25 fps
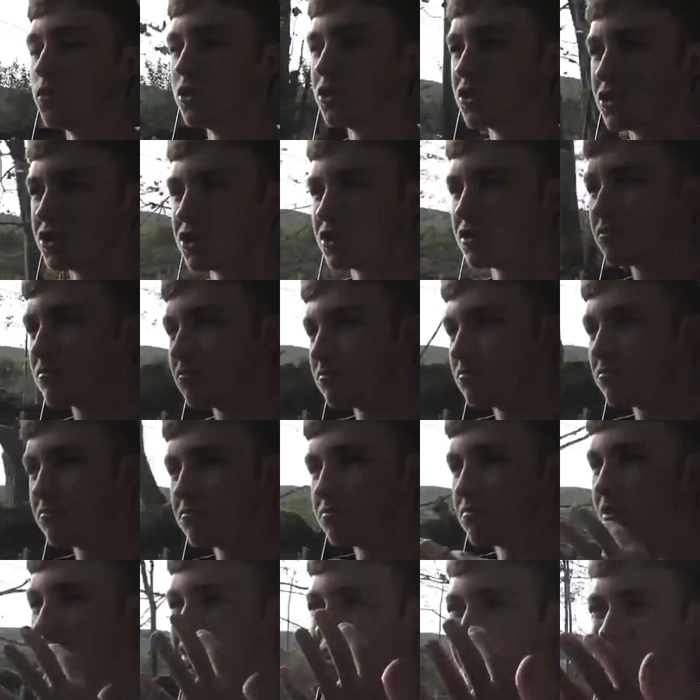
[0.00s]
was
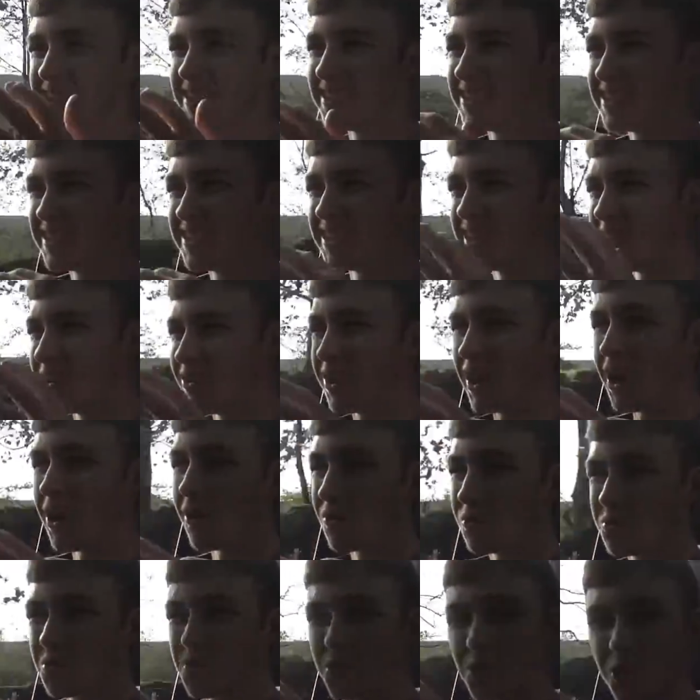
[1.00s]

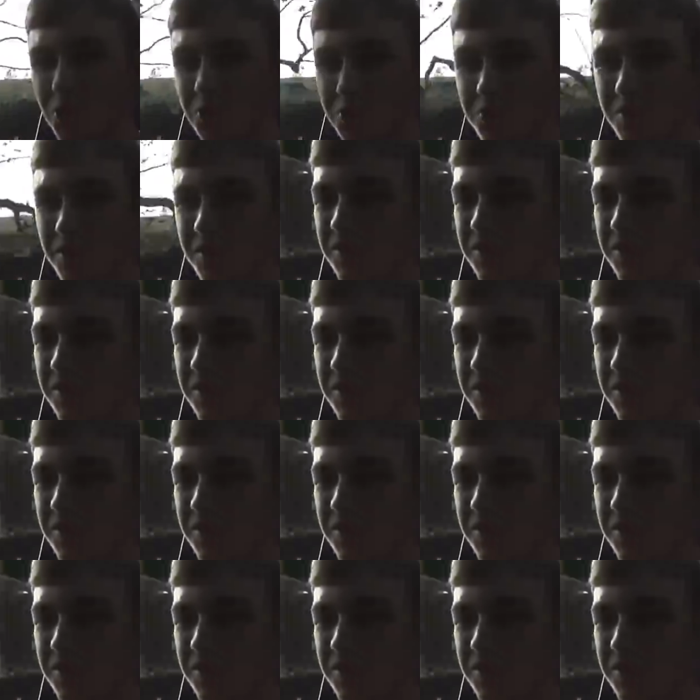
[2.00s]
around sort of